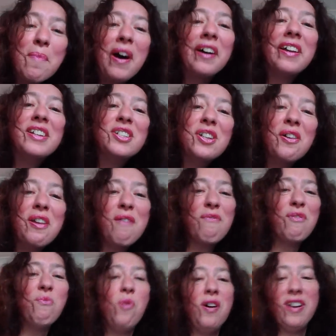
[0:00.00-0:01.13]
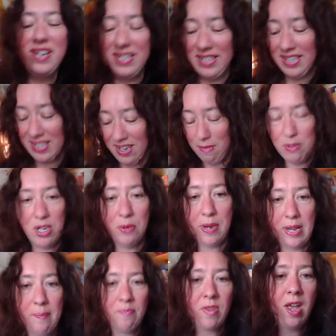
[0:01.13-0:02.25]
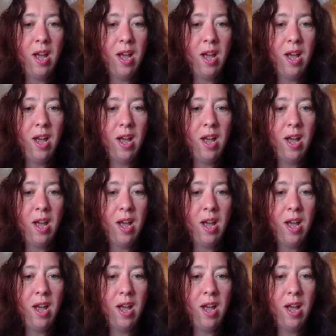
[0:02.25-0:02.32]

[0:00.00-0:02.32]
but I'm going to show you from white as I'm doing.